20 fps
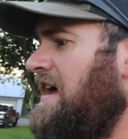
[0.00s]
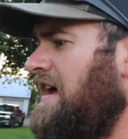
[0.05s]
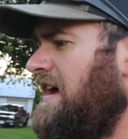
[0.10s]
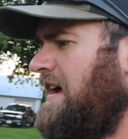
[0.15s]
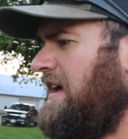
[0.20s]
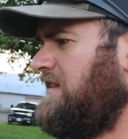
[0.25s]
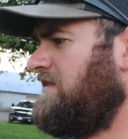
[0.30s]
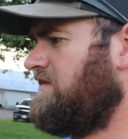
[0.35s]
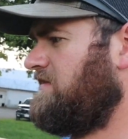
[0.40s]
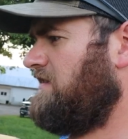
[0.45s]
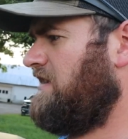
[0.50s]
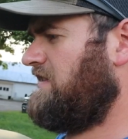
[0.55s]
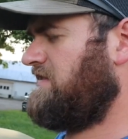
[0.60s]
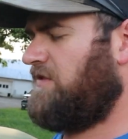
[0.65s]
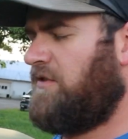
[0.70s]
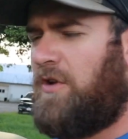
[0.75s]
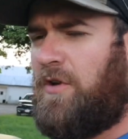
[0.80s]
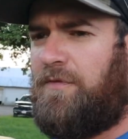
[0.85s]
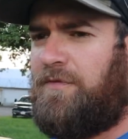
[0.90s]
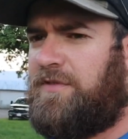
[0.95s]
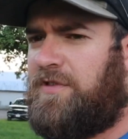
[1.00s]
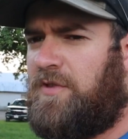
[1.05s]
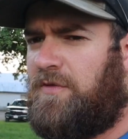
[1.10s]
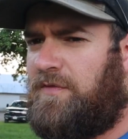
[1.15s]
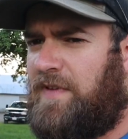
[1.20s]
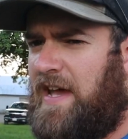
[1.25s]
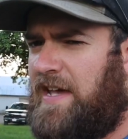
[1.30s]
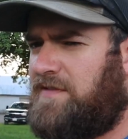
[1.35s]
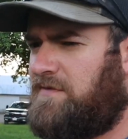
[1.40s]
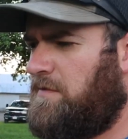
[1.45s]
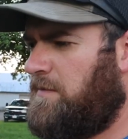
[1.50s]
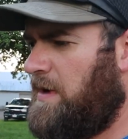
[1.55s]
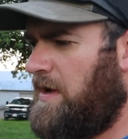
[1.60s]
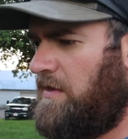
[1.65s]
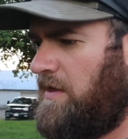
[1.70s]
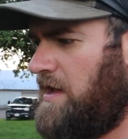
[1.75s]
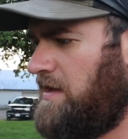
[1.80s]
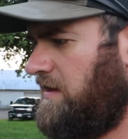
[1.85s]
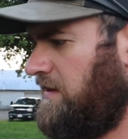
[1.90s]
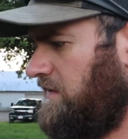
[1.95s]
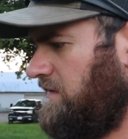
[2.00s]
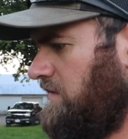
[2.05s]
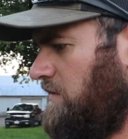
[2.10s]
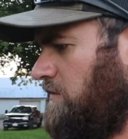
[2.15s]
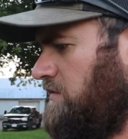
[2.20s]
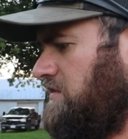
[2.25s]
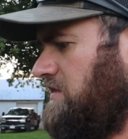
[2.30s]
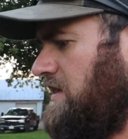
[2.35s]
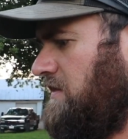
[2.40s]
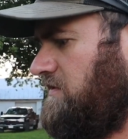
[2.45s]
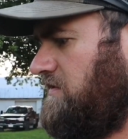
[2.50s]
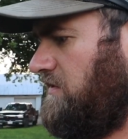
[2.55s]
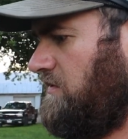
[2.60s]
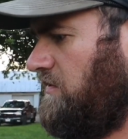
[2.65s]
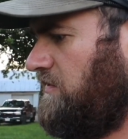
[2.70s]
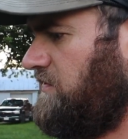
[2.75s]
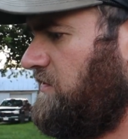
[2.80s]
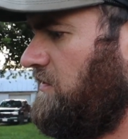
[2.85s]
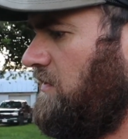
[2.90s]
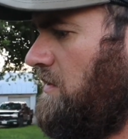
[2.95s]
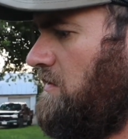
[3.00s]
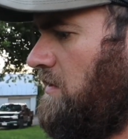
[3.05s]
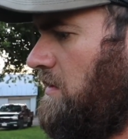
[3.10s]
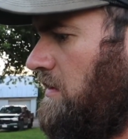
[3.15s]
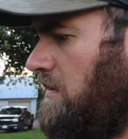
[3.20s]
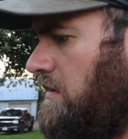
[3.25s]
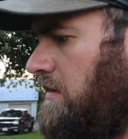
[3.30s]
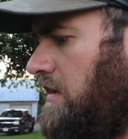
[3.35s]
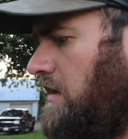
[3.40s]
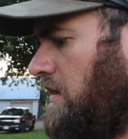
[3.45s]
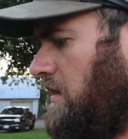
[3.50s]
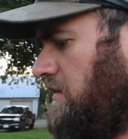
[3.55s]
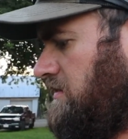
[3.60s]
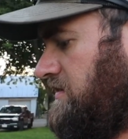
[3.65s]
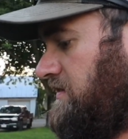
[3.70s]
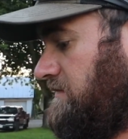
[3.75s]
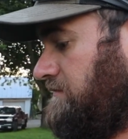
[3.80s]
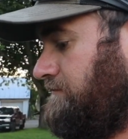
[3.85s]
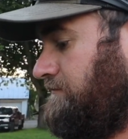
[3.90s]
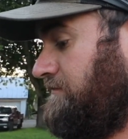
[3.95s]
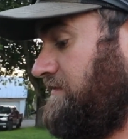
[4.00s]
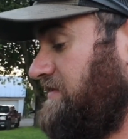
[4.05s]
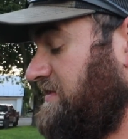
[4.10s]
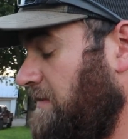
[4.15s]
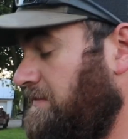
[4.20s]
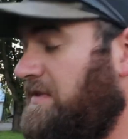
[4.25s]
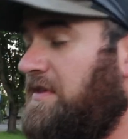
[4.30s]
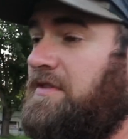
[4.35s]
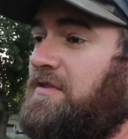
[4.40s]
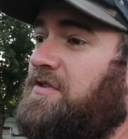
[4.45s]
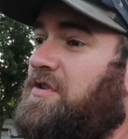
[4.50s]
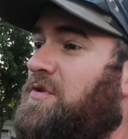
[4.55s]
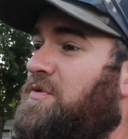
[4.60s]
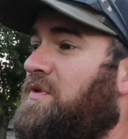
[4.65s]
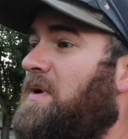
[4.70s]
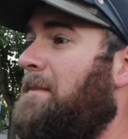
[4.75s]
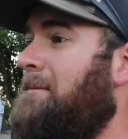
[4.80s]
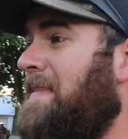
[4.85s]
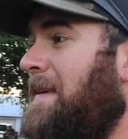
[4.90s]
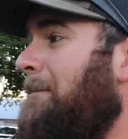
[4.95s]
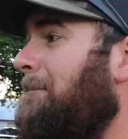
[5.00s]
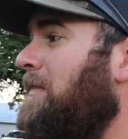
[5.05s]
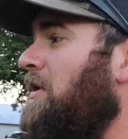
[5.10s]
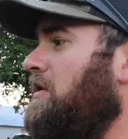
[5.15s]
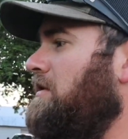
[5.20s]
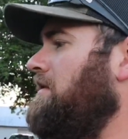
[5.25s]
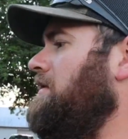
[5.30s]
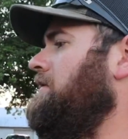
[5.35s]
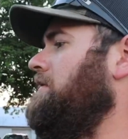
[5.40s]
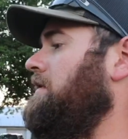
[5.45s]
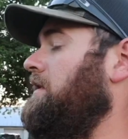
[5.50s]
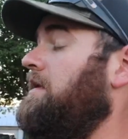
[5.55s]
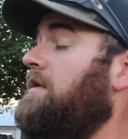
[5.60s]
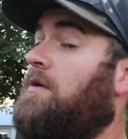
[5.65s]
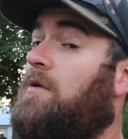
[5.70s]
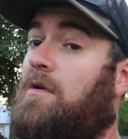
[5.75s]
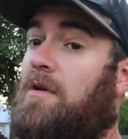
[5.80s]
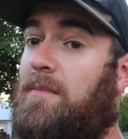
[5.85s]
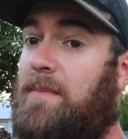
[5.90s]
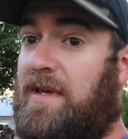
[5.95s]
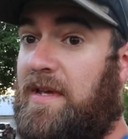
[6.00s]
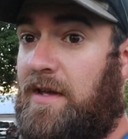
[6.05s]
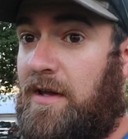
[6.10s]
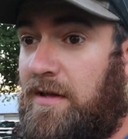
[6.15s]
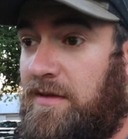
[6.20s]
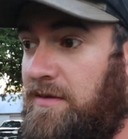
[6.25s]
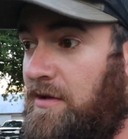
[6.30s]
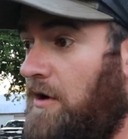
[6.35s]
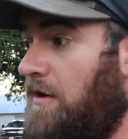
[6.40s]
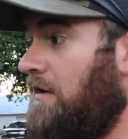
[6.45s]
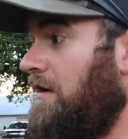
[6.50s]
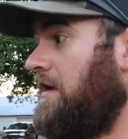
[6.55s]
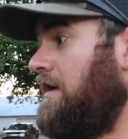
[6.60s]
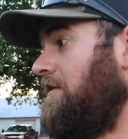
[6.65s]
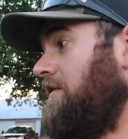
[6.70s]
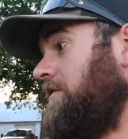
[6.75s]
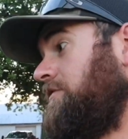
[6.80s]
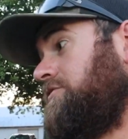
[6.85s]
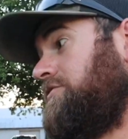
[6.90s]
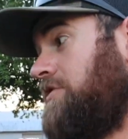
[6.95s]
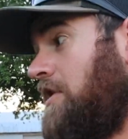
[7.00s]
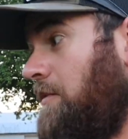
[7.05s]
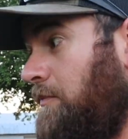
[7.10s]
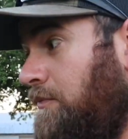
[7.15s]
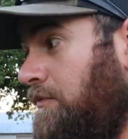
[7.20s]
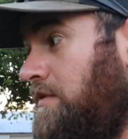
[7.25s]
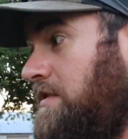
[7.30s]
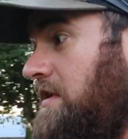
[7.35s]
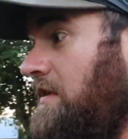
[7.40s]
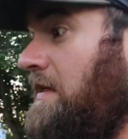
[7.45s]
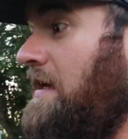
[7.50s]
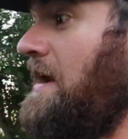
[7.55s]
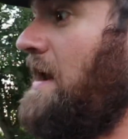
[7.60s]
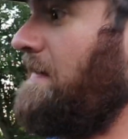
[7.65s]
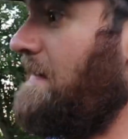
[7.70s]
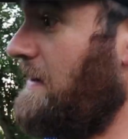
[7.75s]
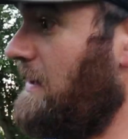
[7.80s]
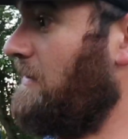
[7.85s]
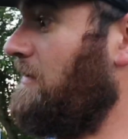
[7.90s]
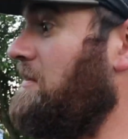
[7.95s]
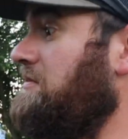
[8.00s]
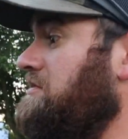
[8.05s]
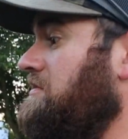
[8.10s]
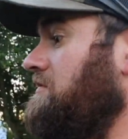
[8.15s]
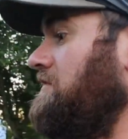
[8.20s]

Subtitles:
it's a little too fast for my likings. I wish that was a little slower. Just something to remember. You don't want to be turning it real sharp when you let out that clutch in